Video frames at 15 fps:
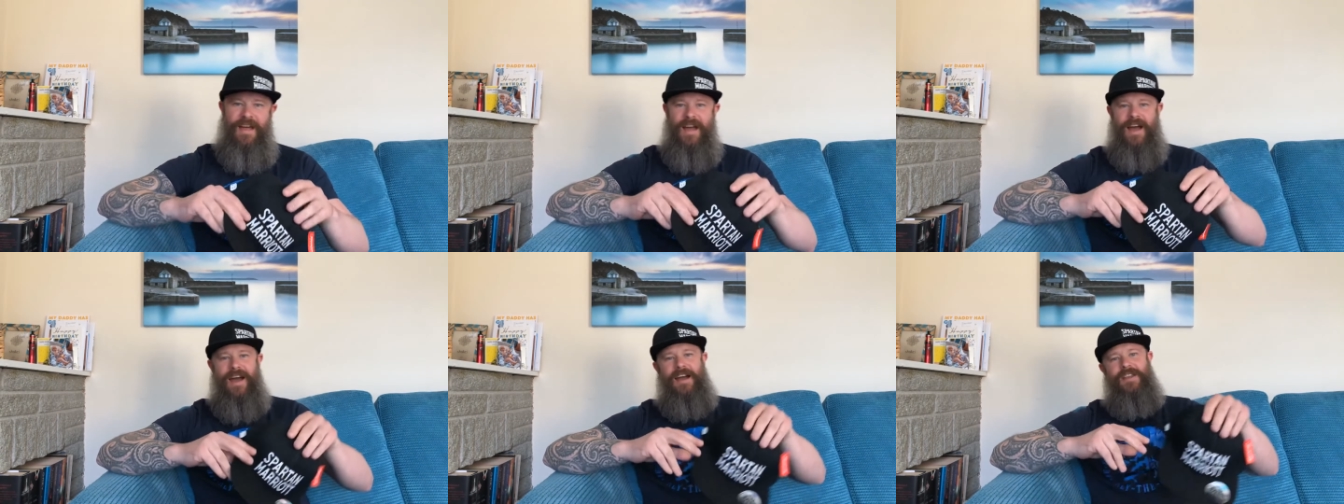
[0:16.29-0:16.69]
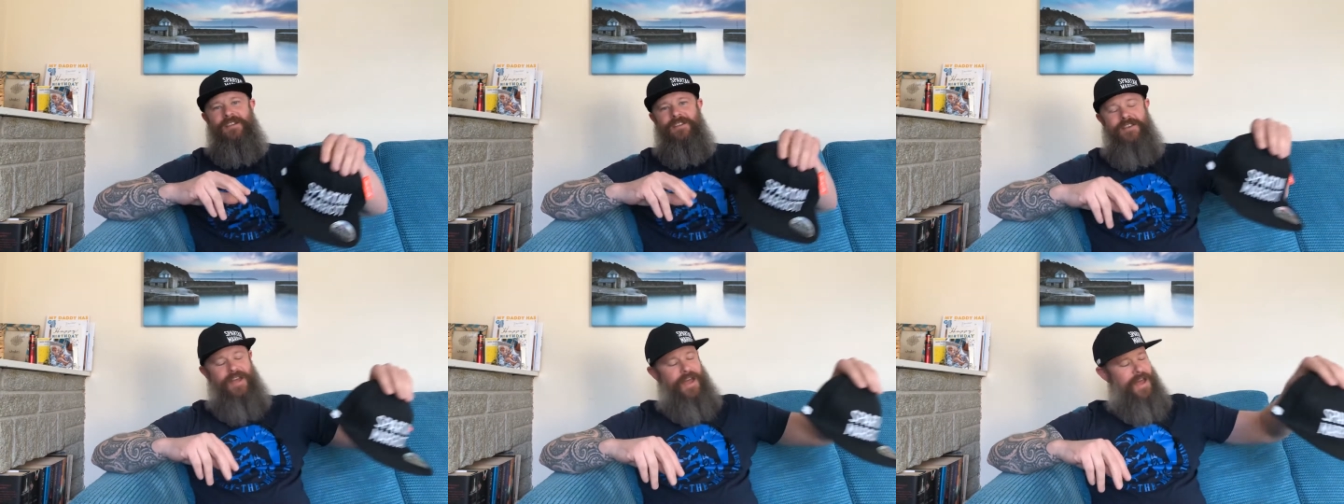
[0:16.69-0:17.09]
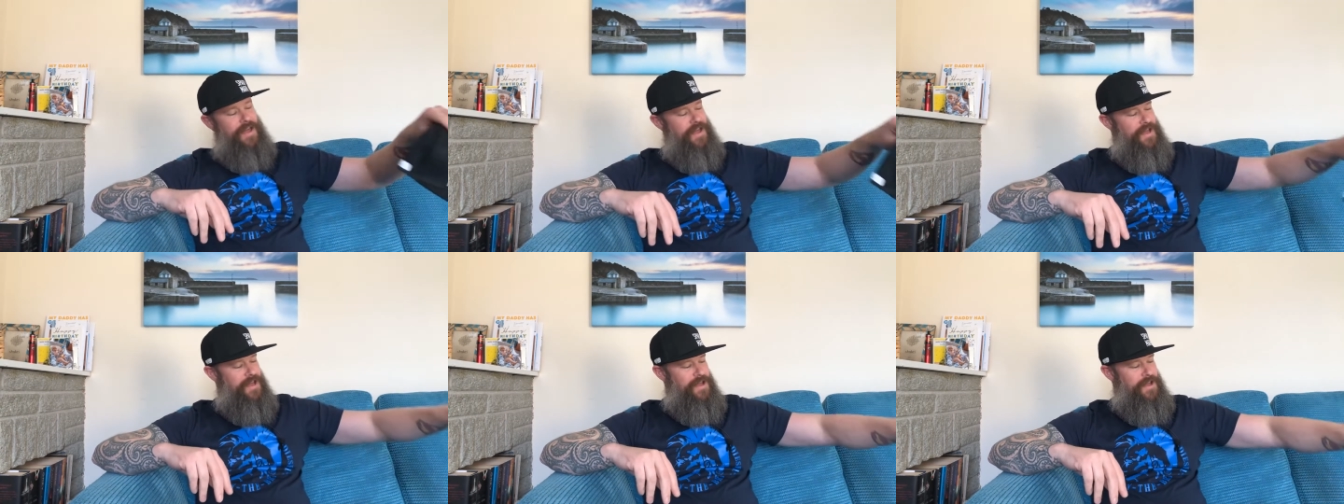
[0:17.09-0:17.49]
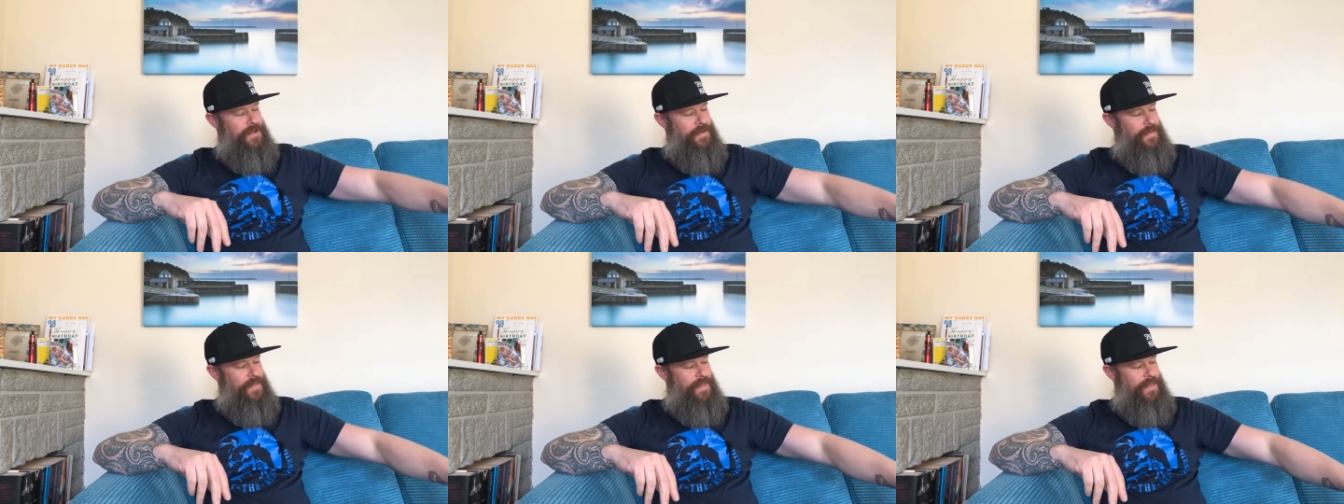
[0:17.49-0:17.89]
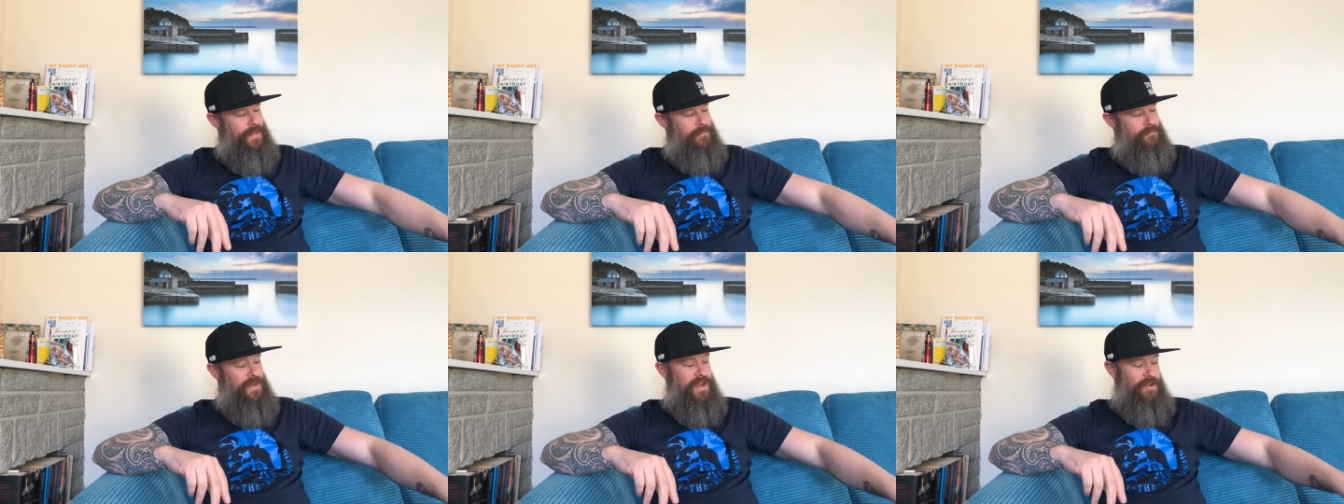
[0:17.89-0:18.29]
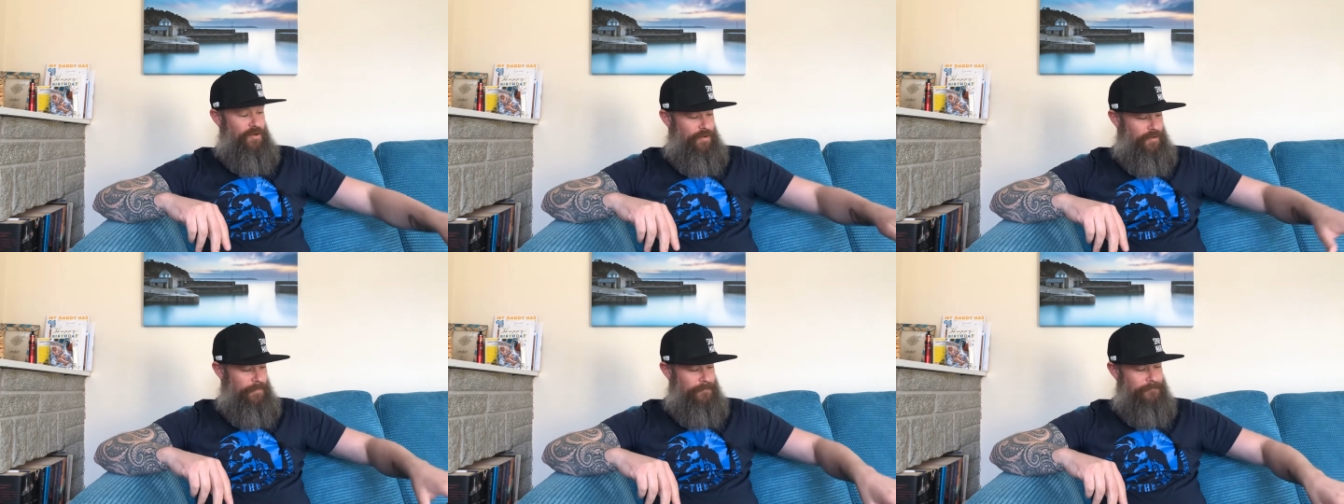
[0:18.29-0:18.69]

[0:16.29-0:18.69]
and a beard oil.